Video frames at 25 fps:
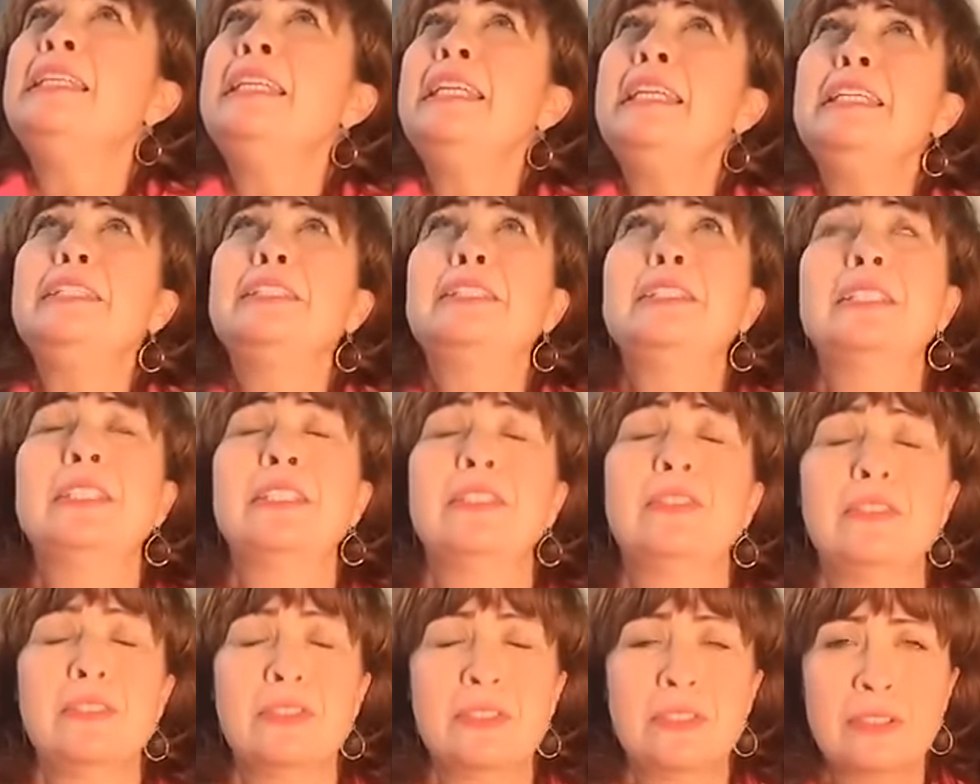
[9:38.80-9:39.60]
need
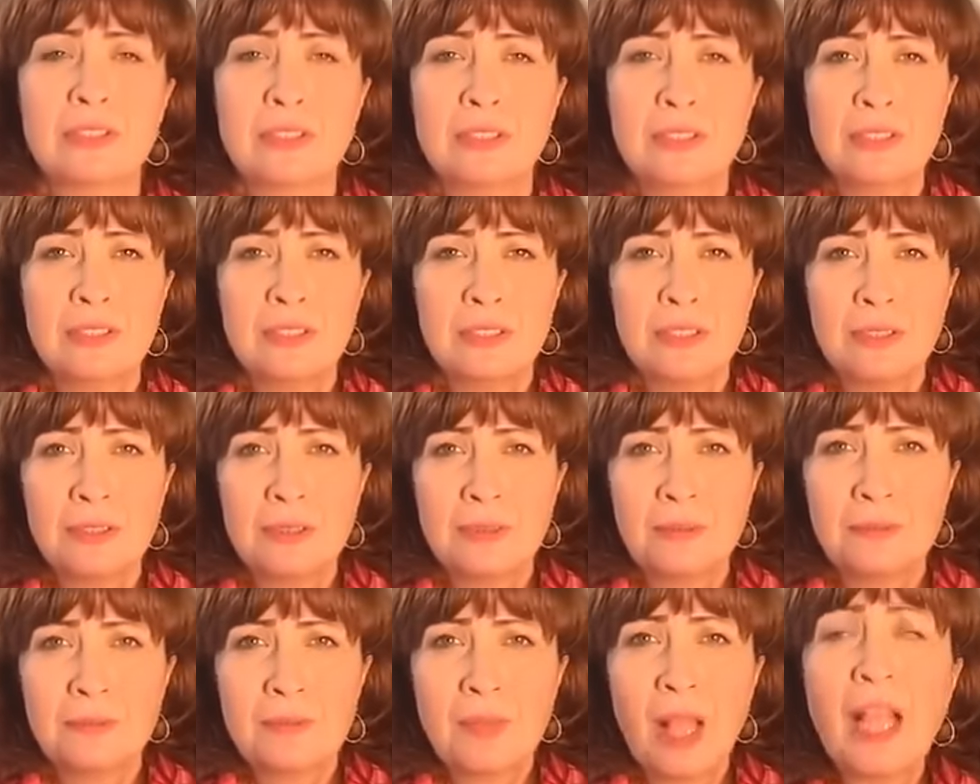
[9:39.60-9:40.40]
you.
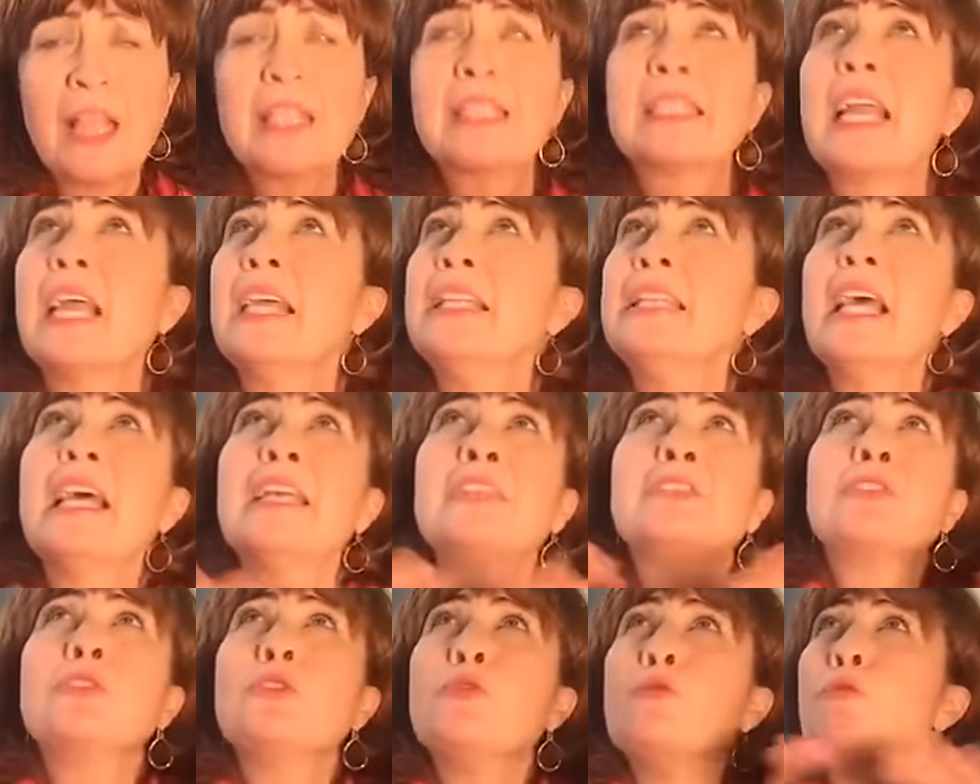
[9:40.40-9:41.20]
I
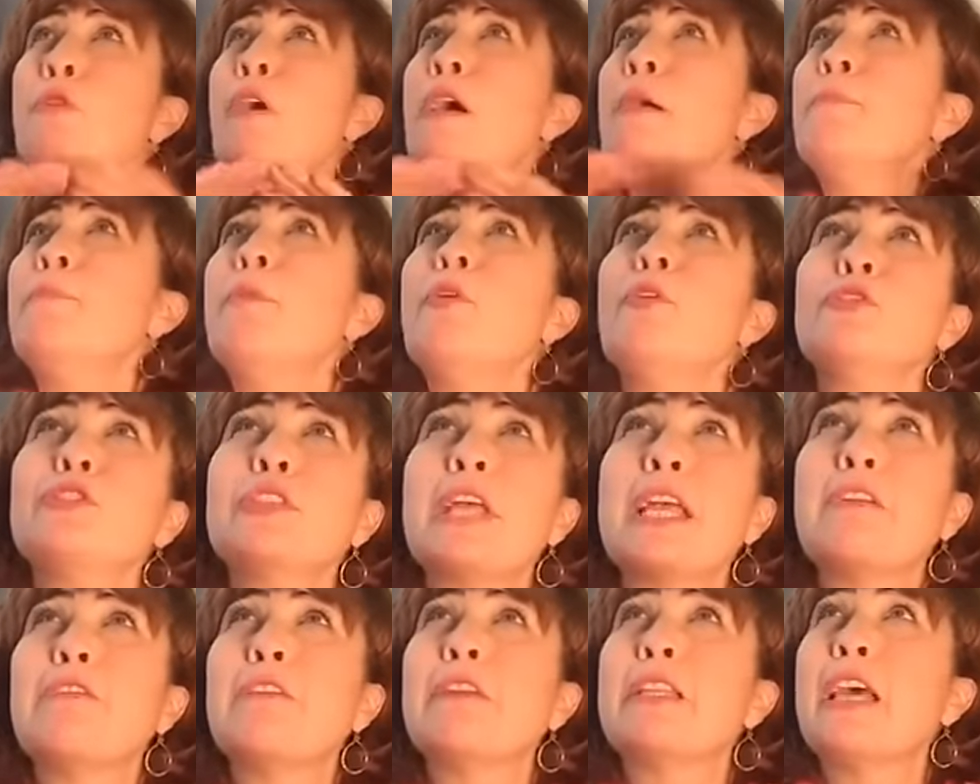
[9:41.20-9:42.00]
cannot do one more
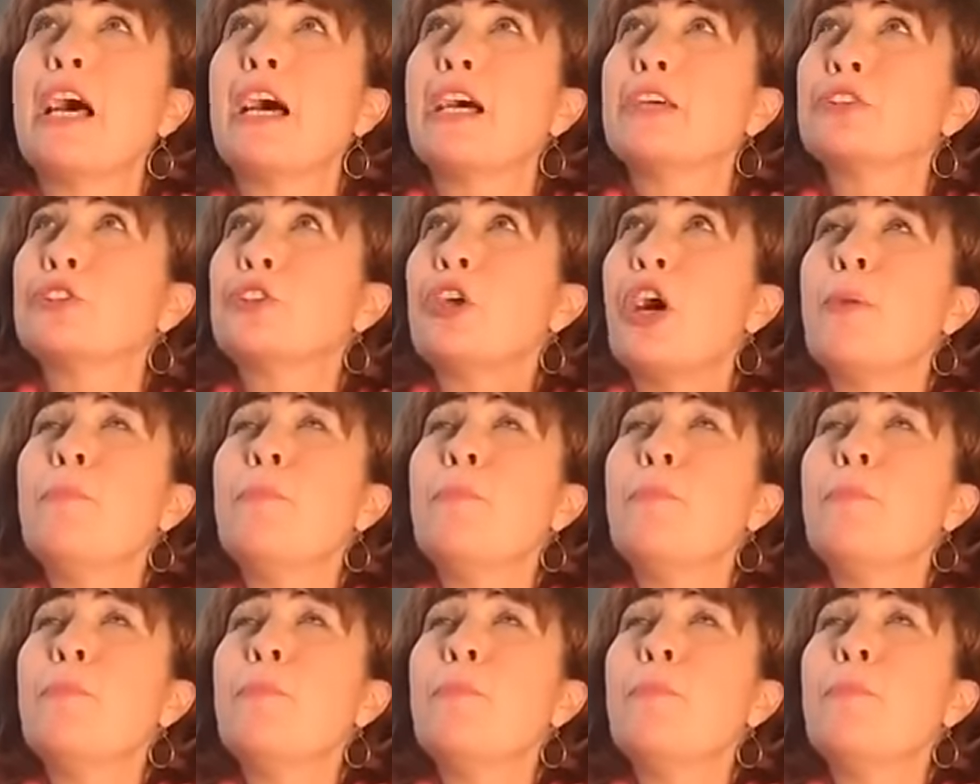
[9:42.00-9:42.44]
day without you.